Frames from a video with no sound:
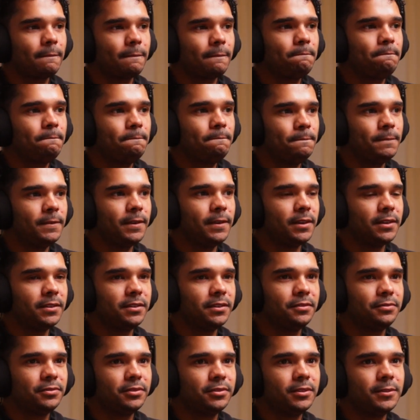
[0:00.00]
Yeah,
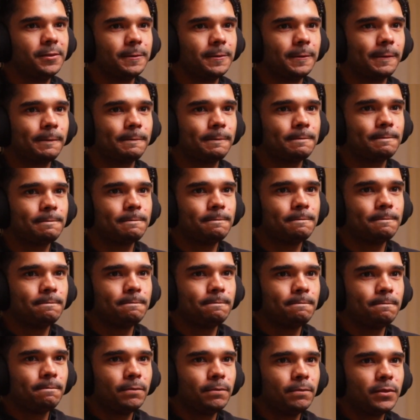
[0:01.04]
definitely.
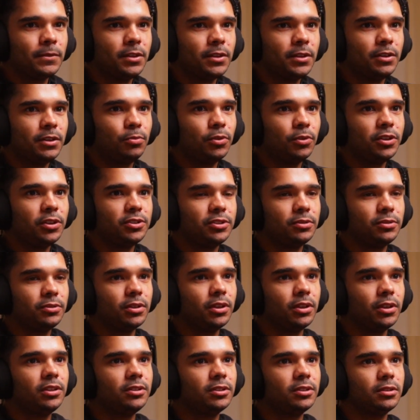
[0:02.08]
Hey, what are you doing? Are
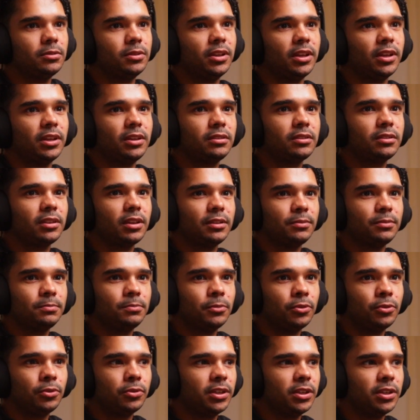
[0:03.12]
you doing like a
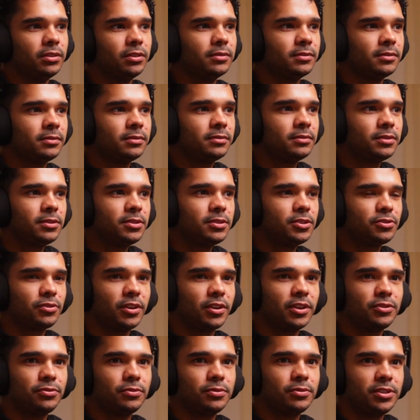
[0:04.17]
morning
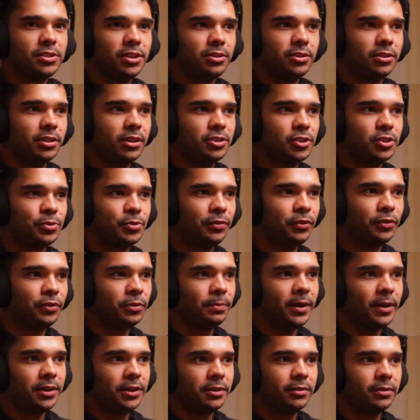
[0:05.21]
stretch routine, like just before
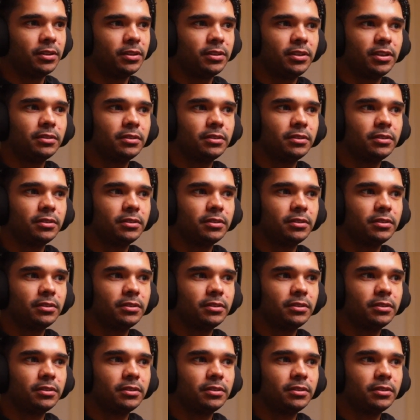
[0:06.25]
bed or anything?